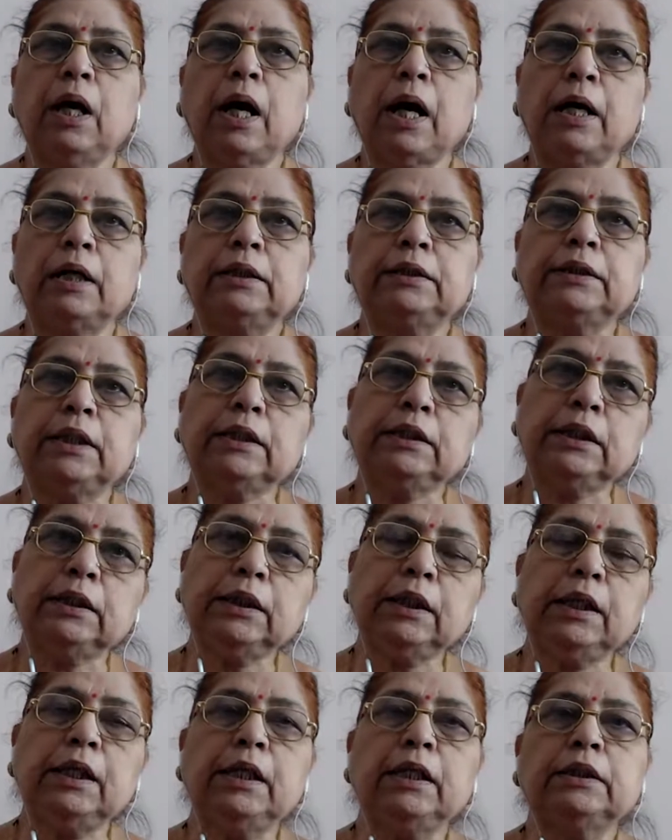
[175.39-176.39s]
and such
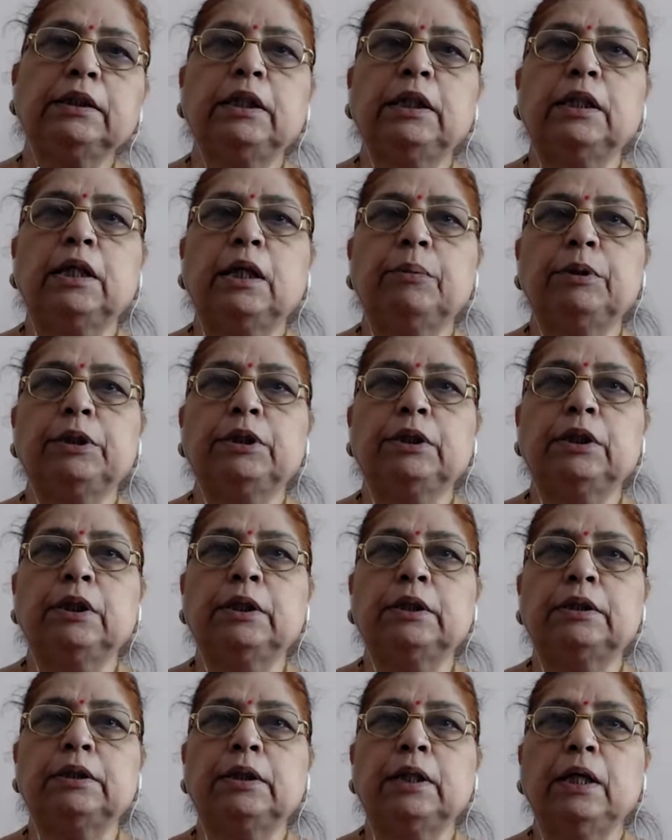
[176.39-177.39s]
other election
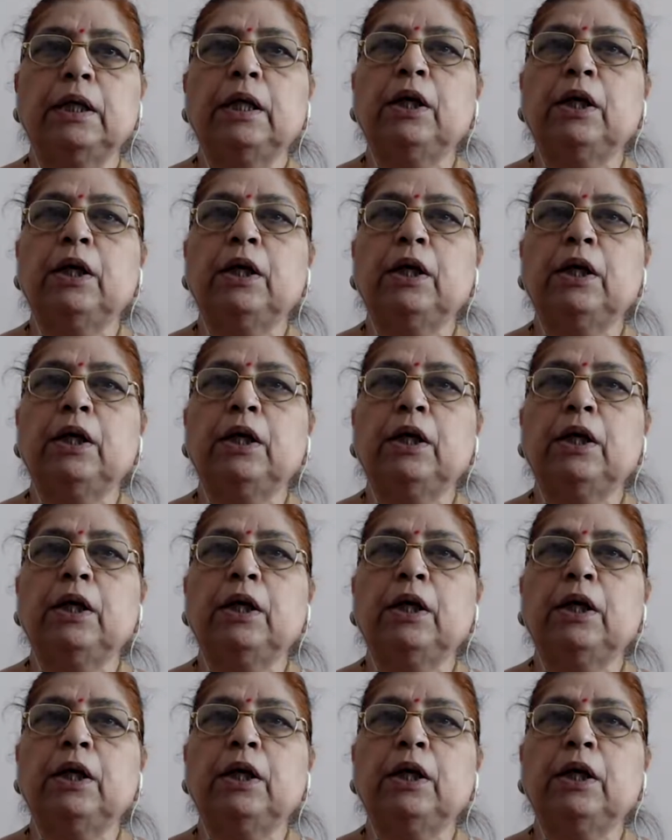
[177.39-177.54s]
commissioners